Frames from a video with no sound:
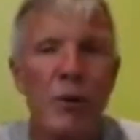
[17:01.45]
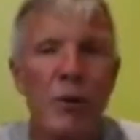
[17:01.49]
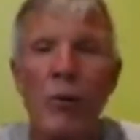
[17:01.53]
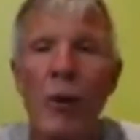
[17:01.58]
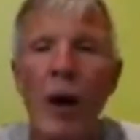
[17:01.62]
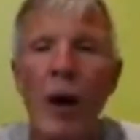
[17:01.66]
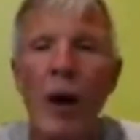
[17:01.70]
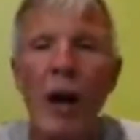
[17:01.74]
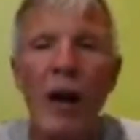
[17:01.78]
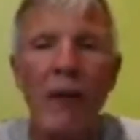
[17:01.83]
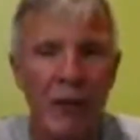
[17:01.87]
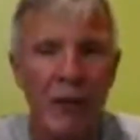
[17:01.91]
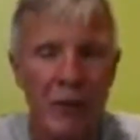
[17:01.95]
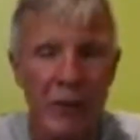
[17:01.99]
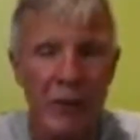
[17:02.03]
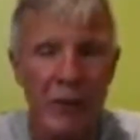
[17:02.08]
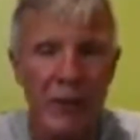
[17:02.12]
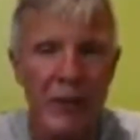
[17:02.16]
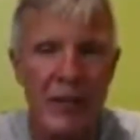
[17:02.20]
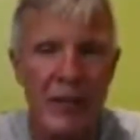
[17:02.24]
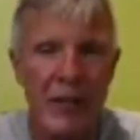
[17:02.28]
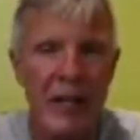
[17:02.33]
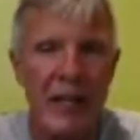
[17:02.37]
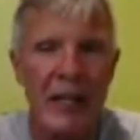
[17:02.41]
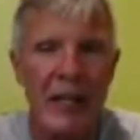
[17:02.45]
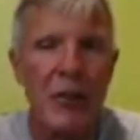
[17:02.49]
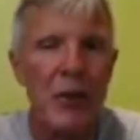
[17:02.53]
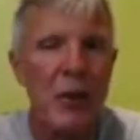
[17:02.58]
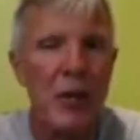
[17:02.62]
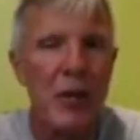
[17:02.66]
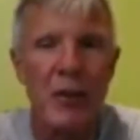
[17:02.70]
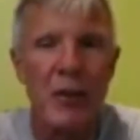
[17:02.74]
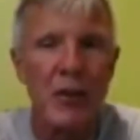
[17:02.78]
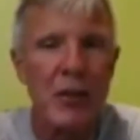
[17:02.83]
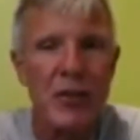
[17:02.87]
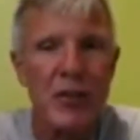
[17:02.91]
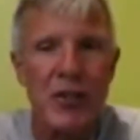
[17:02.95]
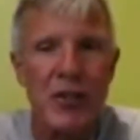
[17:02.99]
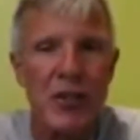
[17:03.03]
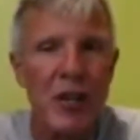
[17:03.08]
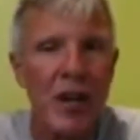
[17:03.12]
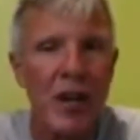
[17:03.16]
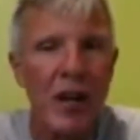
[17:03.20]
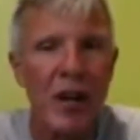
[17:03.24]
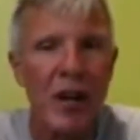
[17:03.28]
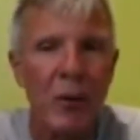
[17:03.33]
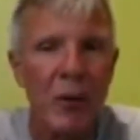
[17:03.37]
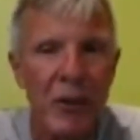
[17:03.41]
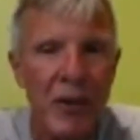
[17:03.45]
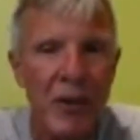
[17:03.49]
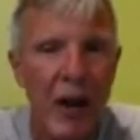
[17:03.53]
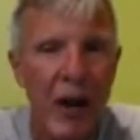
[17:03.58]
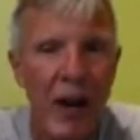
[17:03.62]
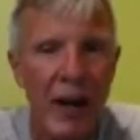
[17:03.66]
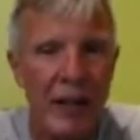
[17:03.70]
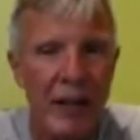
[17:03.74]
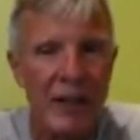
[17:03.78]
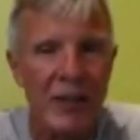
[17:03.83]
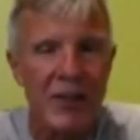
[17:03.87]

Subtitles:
whoever? Anything you can share with the